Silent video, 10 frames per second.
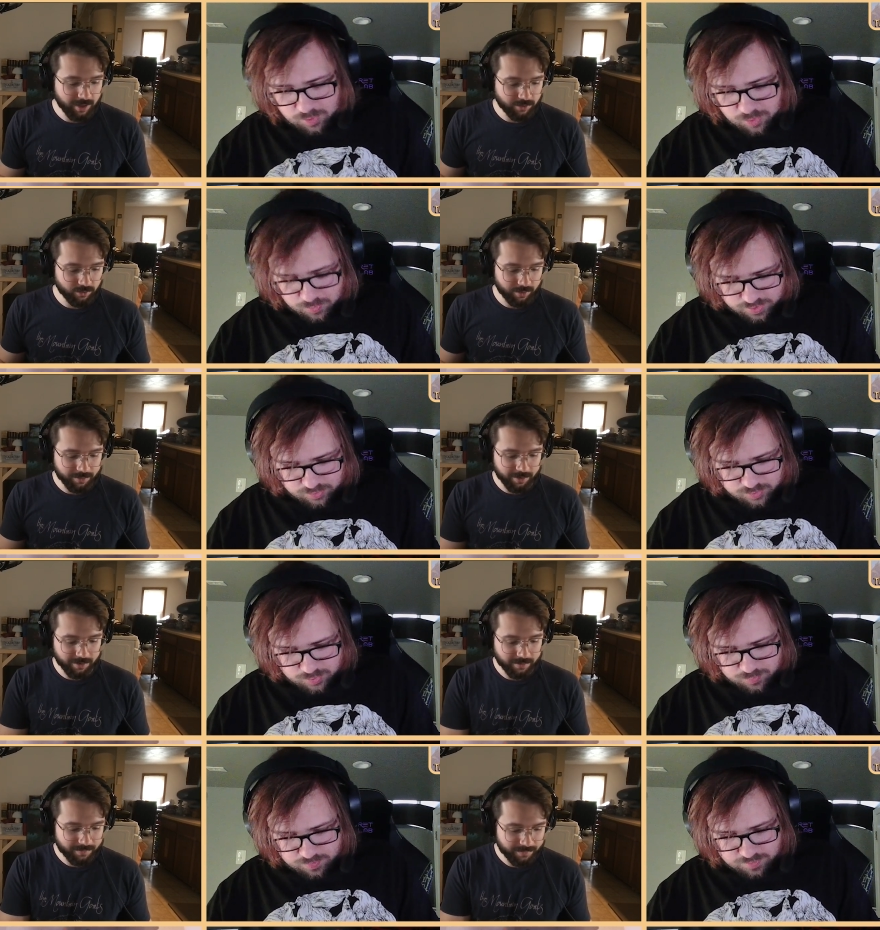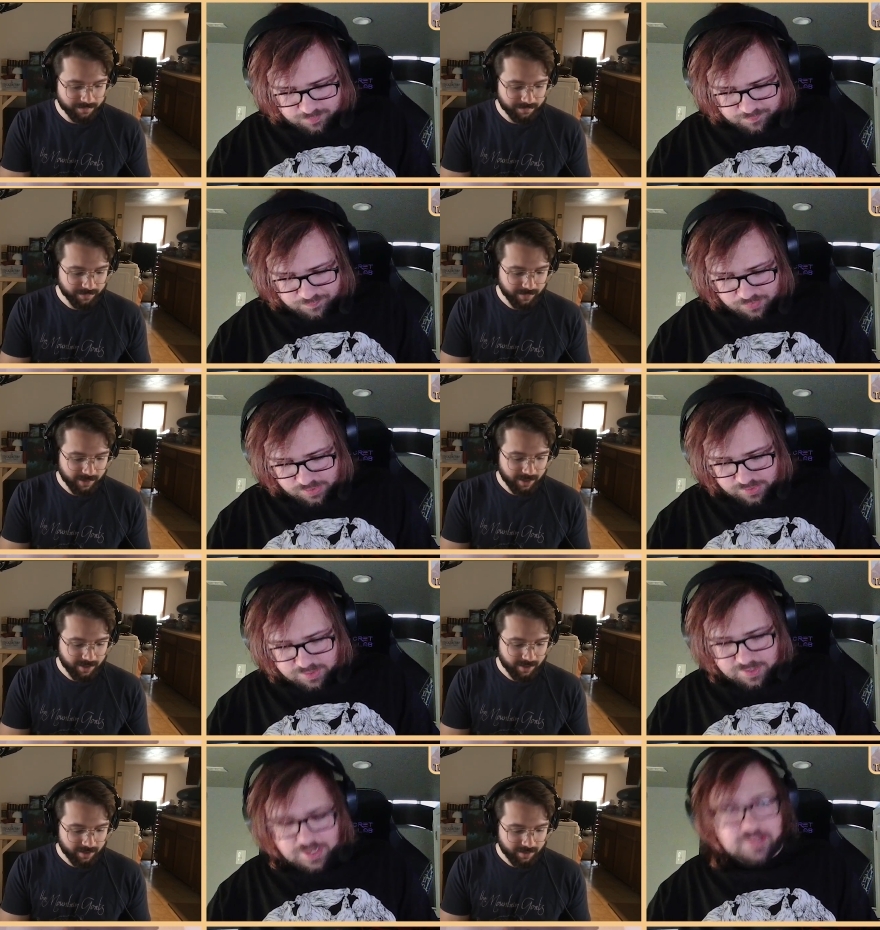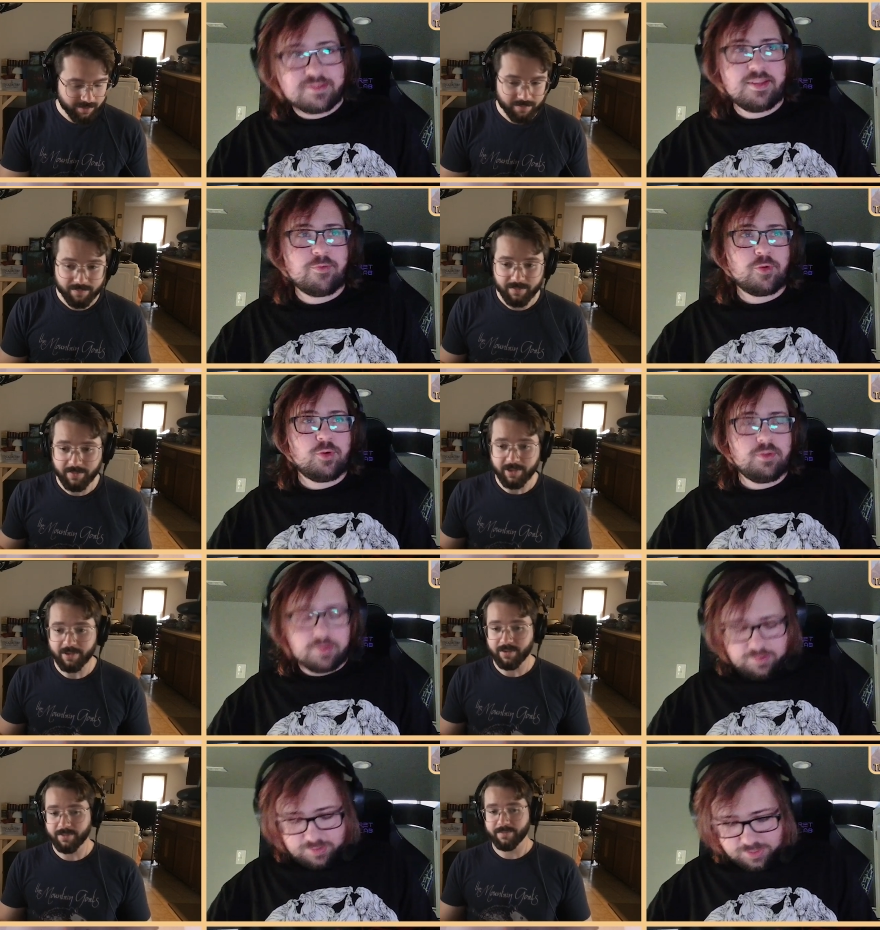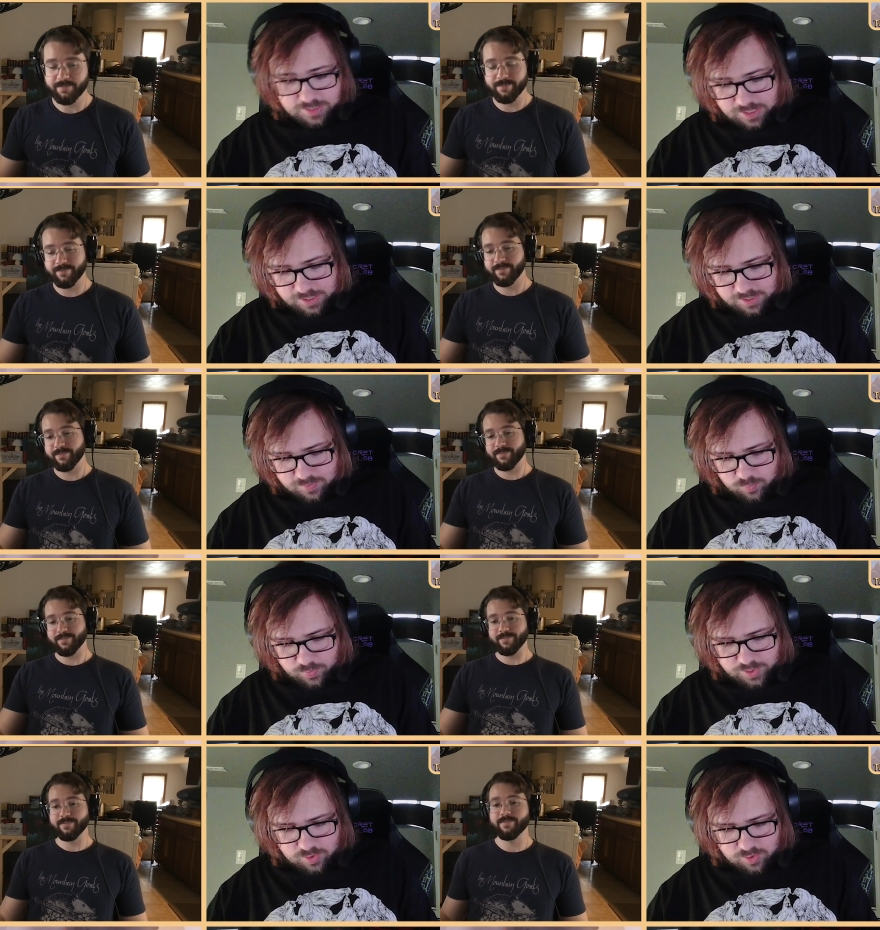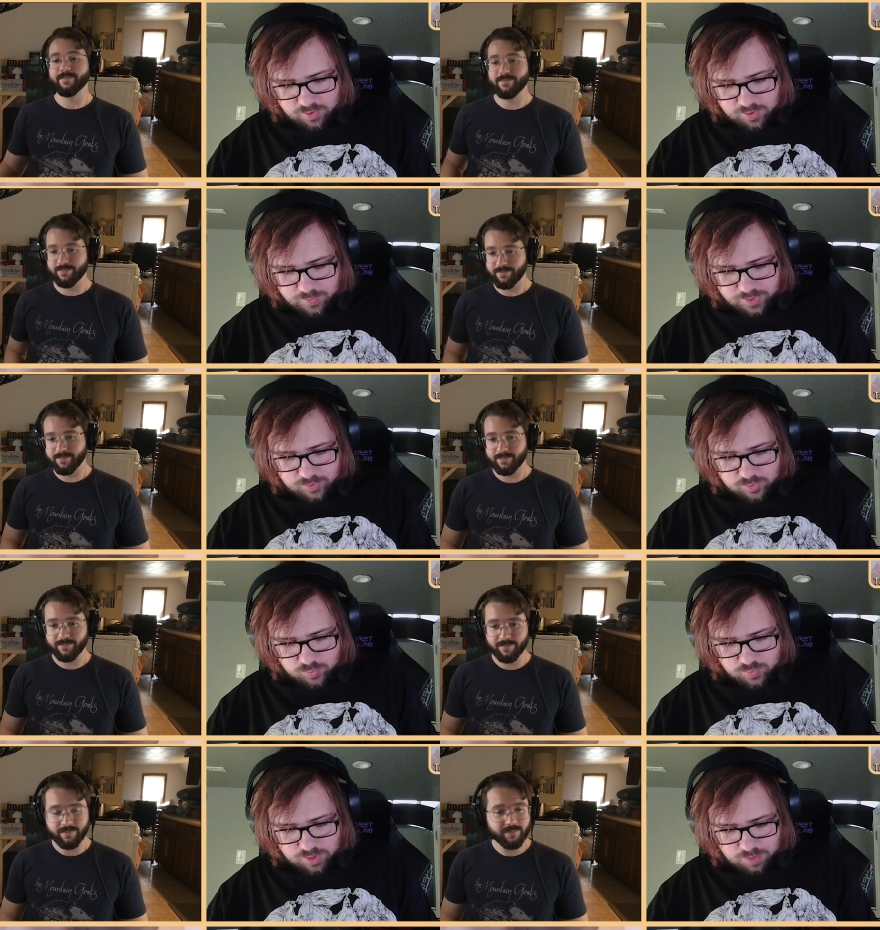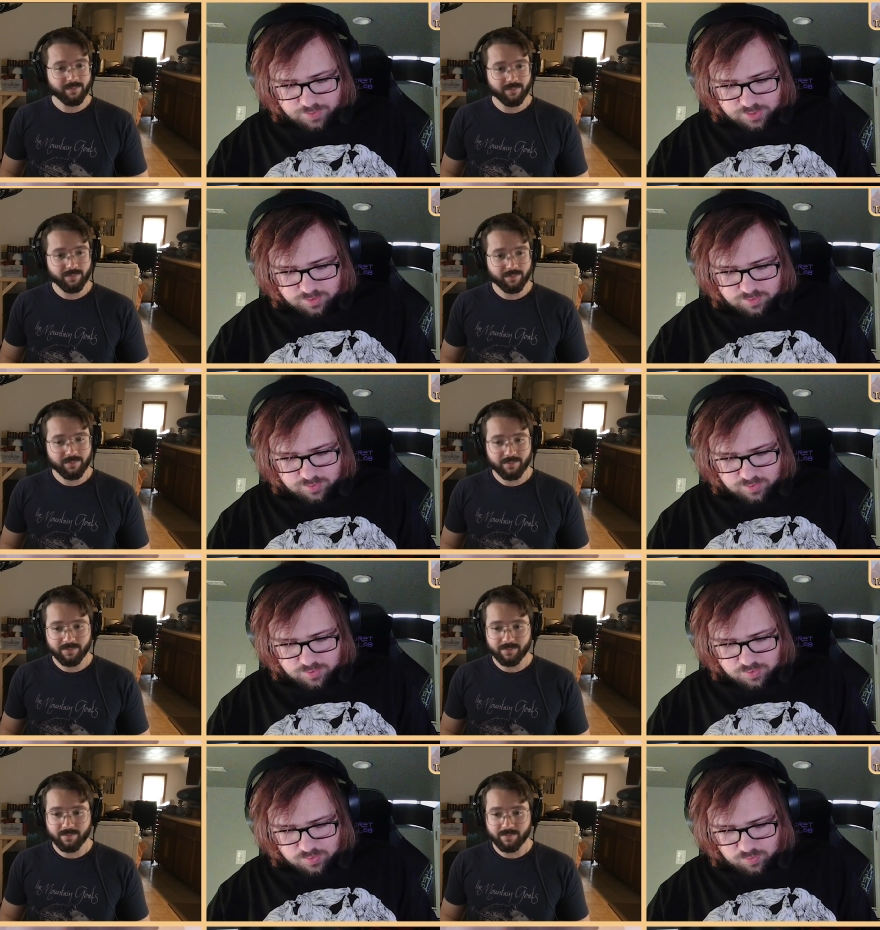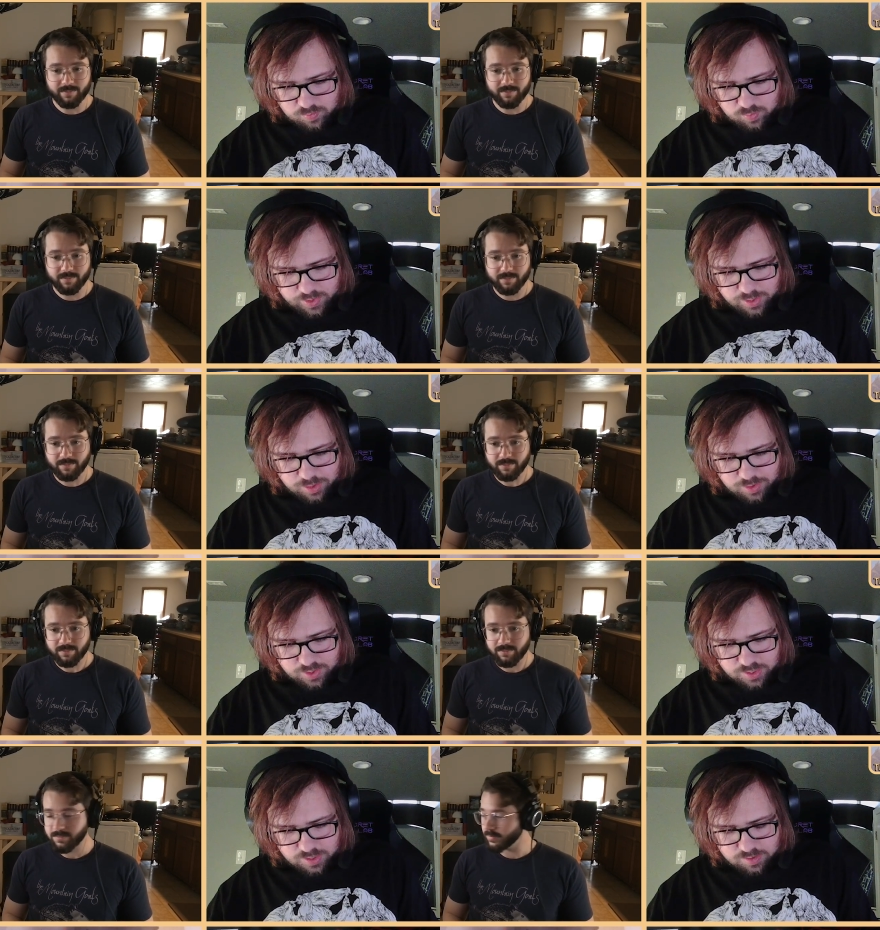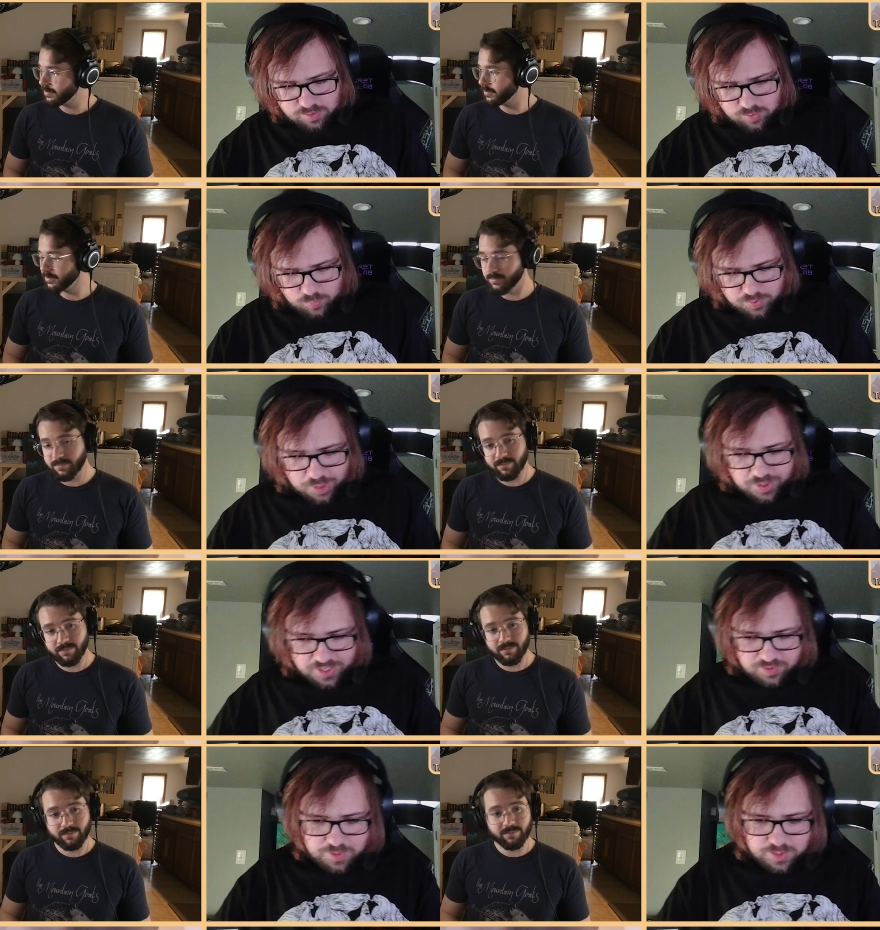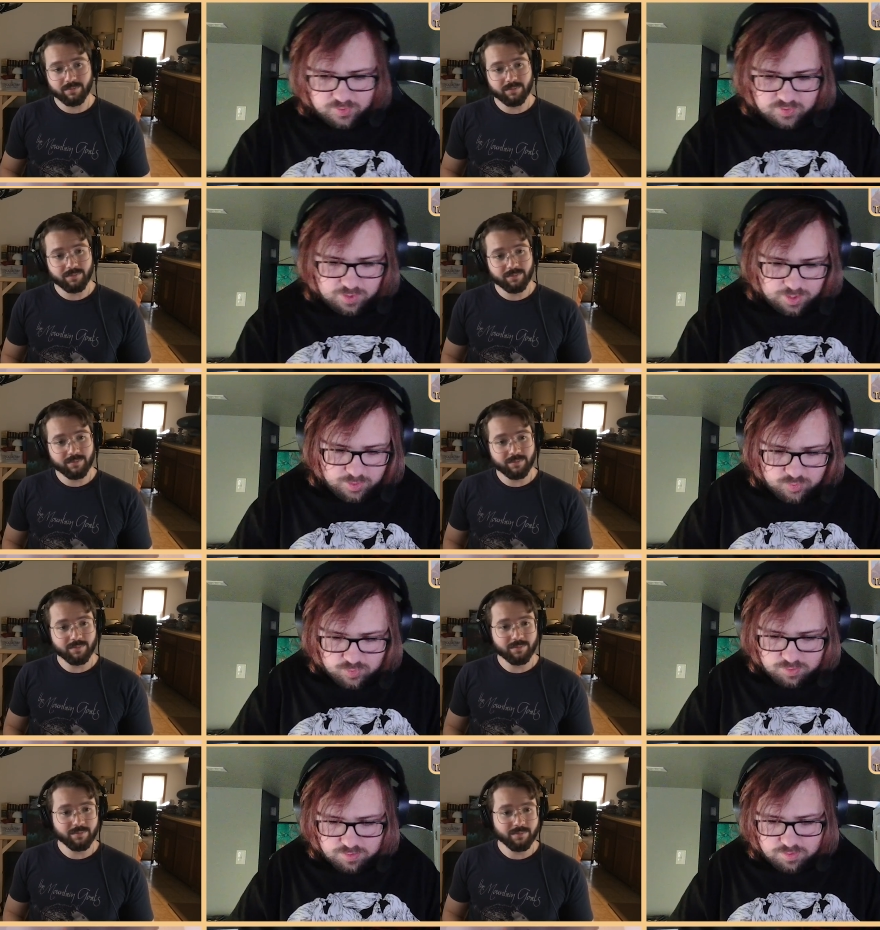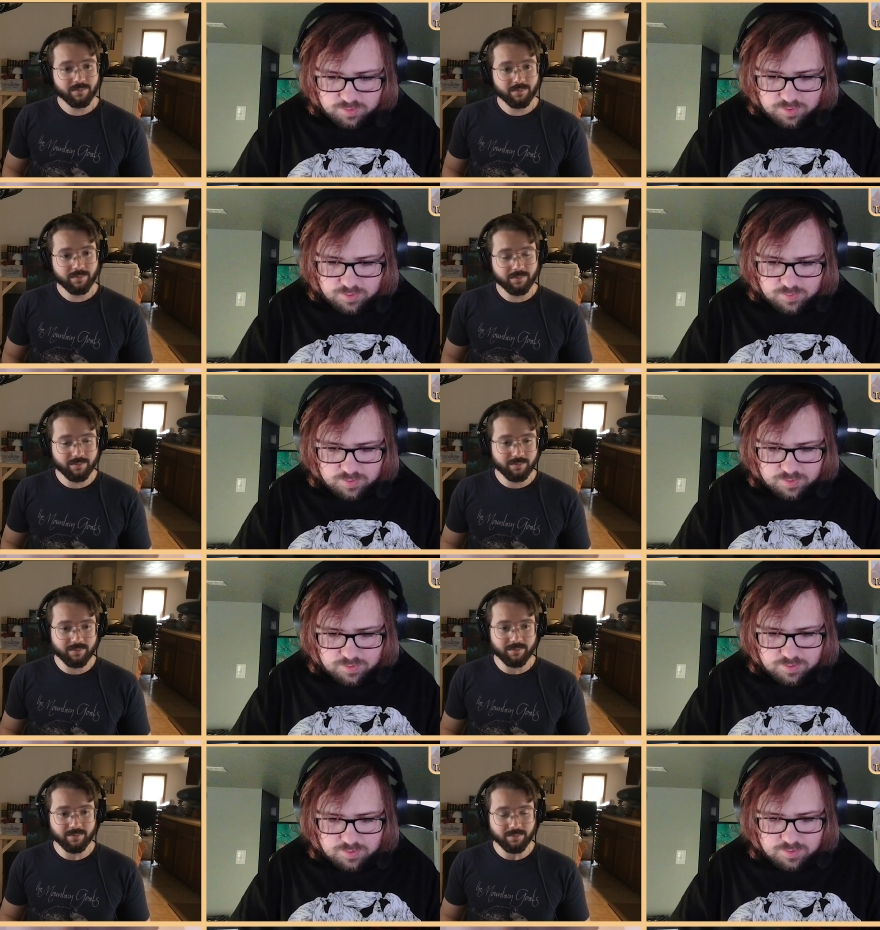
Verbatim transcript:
Speaker 1: going to. That's never good. Yeah. Mm. Uh, we are going to come in with uh, with a thespian stage. Hmm.